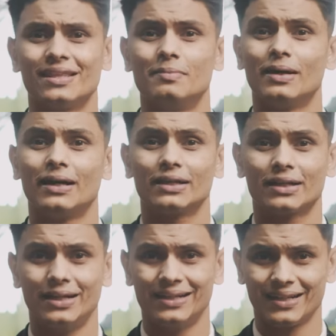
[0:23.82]
the
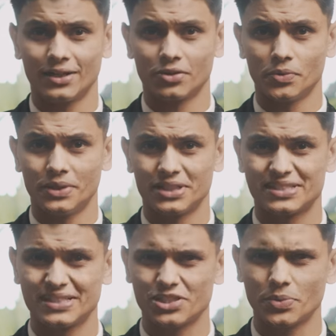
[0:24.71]
mankind can
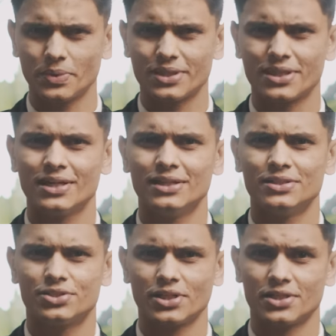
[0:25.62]
coexist with,
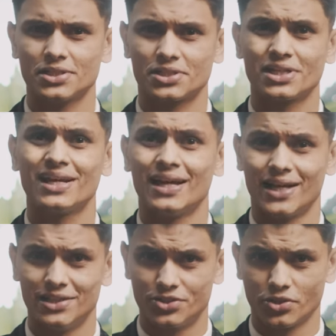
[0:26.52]
cherish
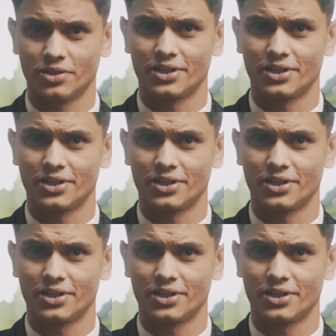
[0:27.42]
and enjoy.